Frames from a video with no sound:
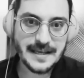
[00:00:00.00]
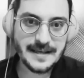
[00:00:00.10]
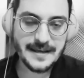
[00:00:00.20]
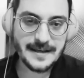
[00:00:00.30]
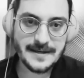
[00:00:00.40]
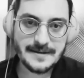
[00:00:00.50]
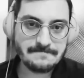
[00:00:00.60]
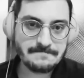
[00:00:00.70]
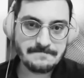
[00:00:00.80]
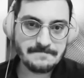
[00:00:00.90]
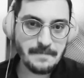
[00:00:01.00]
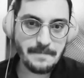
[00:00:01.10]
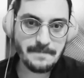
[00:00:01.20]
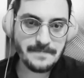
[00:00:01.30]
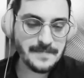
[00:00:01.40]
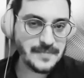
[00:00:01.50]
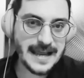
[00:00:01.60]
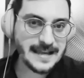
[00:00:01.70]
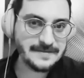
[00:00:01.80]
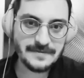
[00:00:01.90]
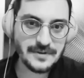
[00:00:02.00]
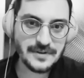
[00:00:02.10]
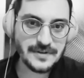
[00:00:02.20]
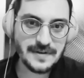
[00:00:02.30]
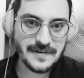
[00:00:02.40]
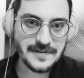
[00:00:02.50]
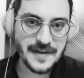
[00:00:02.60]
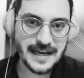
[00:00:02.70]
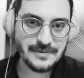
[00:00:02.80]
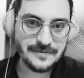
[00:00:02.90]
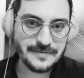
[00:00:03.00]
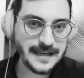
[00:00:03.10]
and different types of